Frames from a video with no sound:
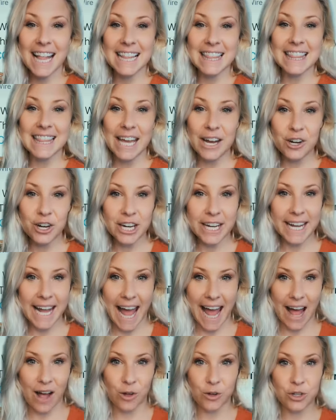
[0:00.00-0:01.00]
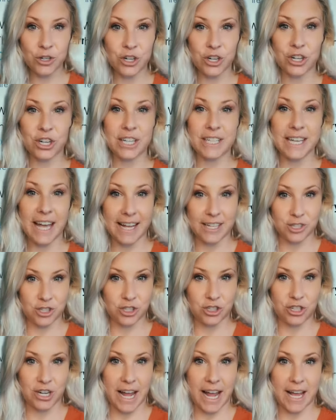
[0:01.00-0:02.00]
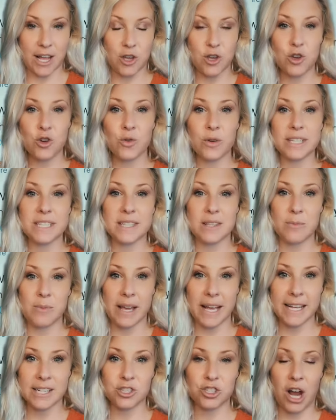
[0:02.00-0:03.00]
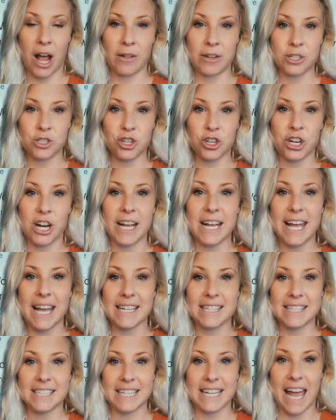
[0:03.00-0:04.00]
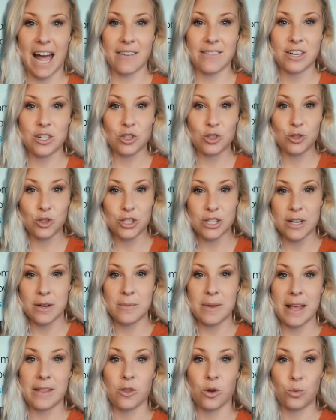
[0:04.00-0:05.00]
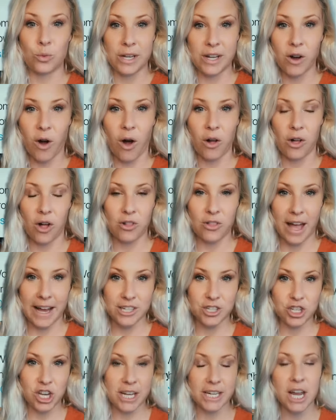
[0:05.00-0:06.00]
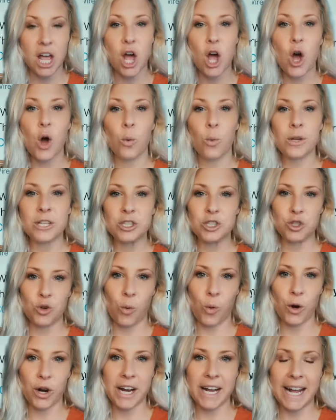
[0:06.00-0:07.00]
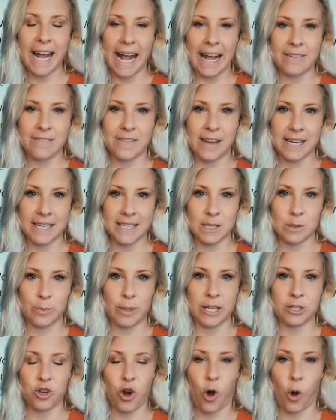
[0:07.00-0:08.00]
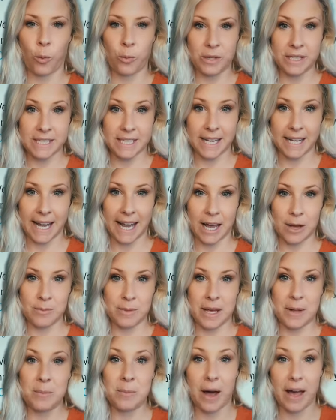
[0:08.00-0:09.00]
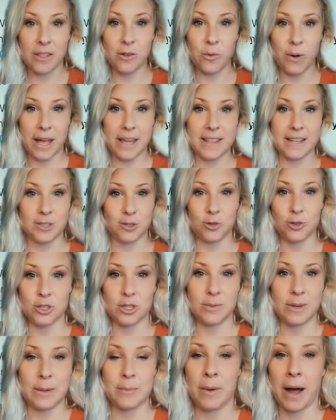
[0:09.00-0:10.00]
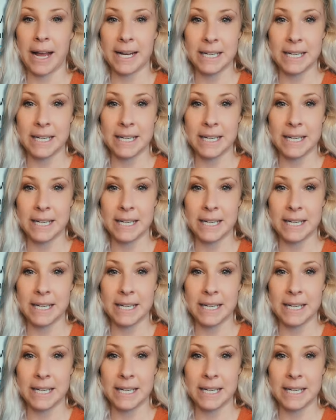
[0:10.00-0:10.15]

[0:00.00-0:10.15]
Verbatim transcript: Larry Elder yesterday, who is the biggest challenger against Gavin Newsom in the recall election, was touring a Venice Beach homeless encampment. By the way, this used to be my